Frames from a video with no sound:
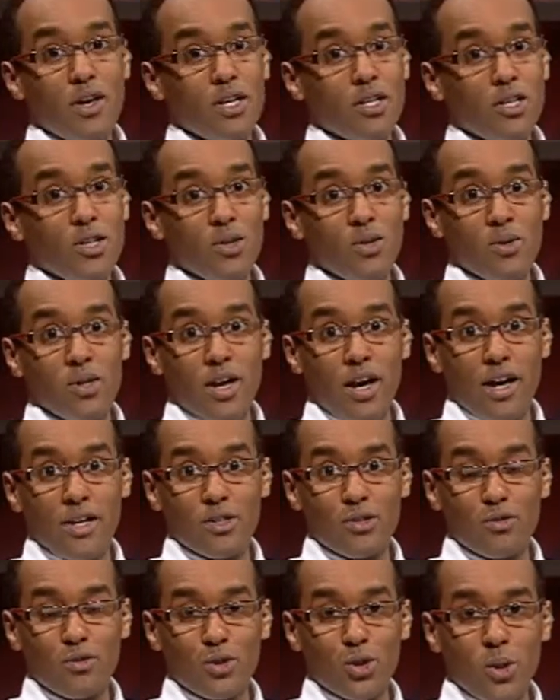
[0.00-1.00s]
thank you
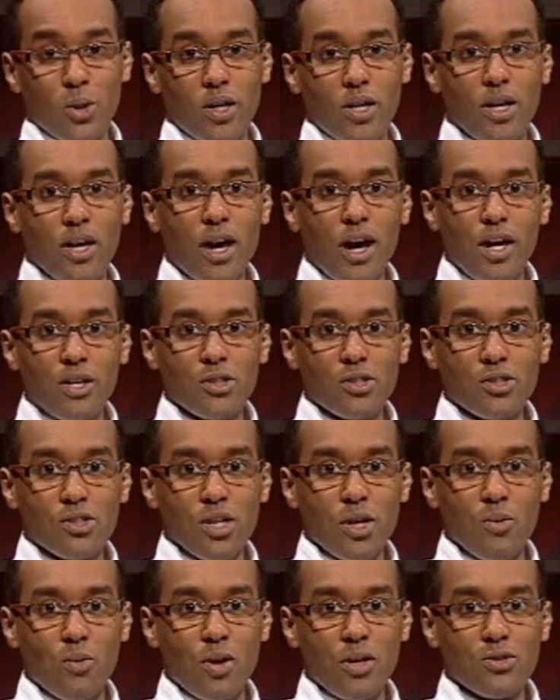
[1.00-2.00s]
guys for joining us
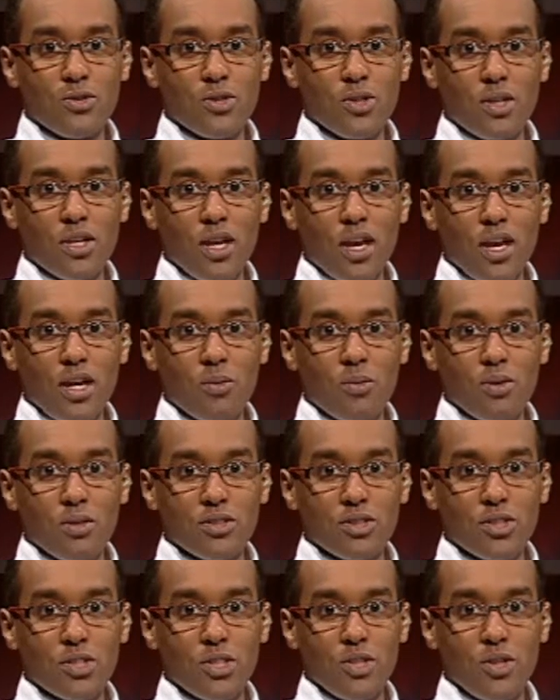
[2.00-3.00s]
once again. We'll
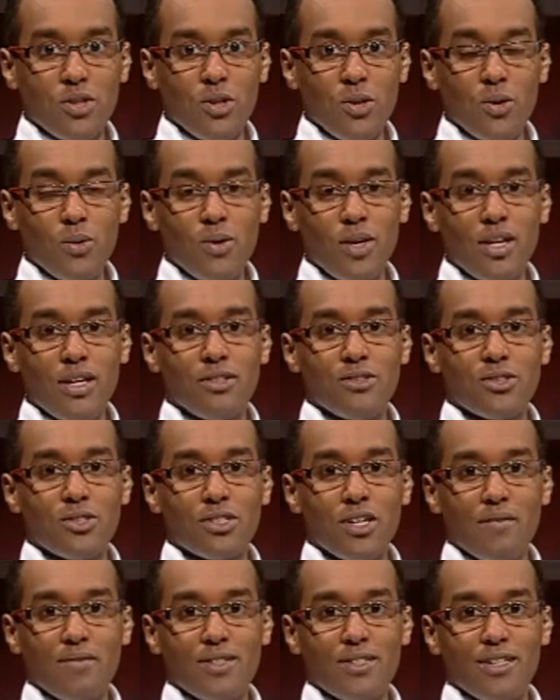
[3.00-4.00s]
see you in
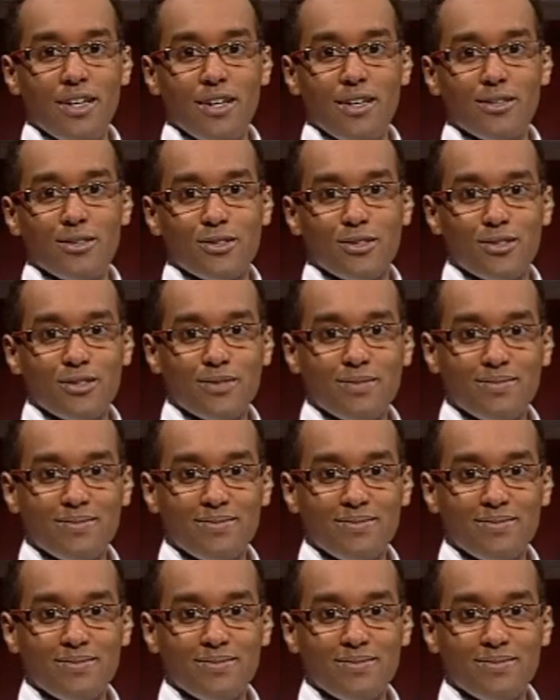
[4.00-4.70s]
7 days.